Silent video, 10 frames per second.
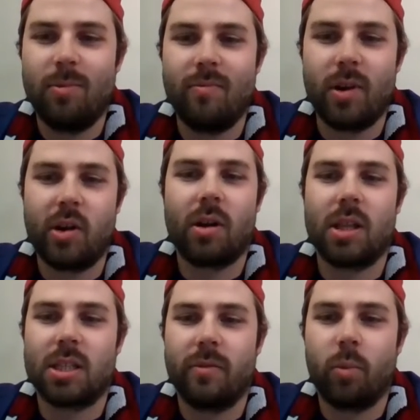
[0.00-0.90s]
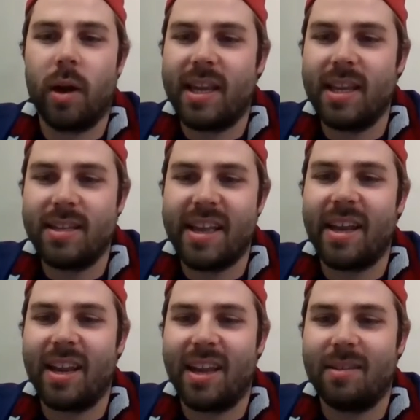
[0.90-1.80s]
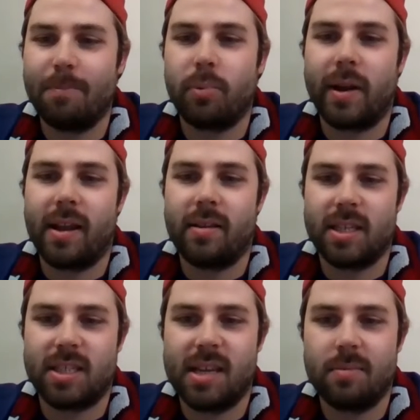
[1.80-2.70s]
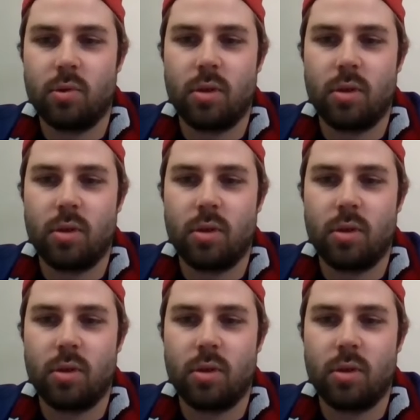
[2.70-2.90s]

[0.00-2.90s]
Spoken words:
Regardless of what he did in bringing this team